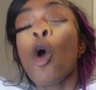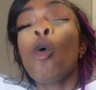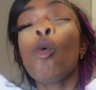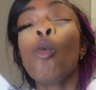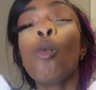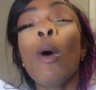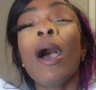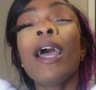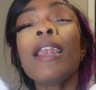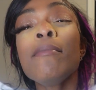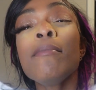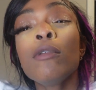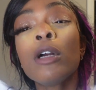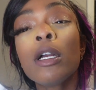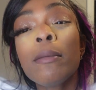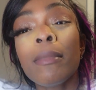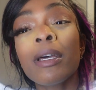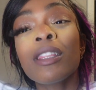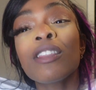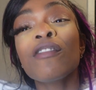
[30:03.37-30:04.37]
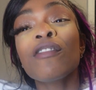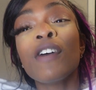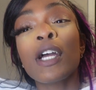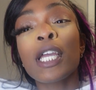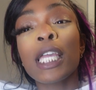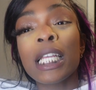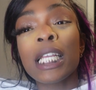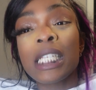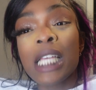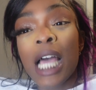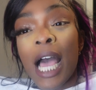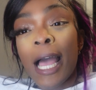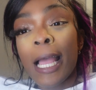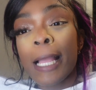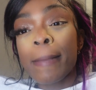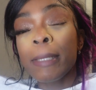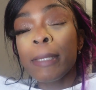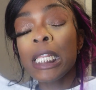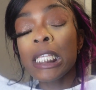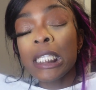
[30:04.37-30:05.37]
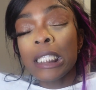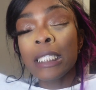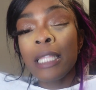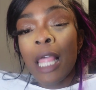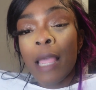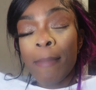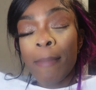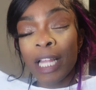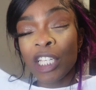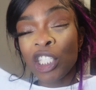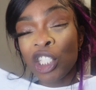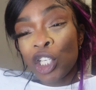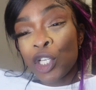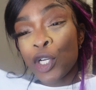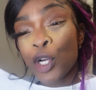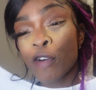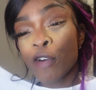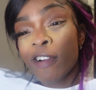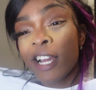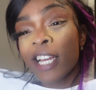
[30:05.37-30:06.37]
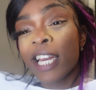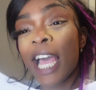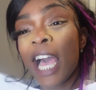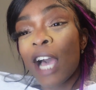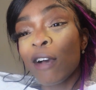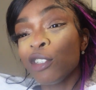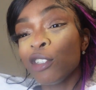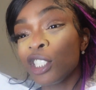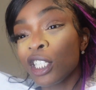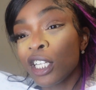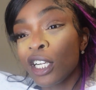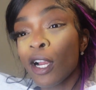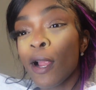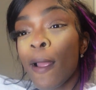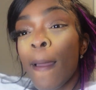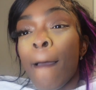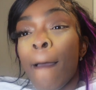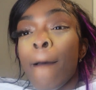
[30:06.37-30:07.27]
one more motherfucking time. But this is like my chill around the house shirt.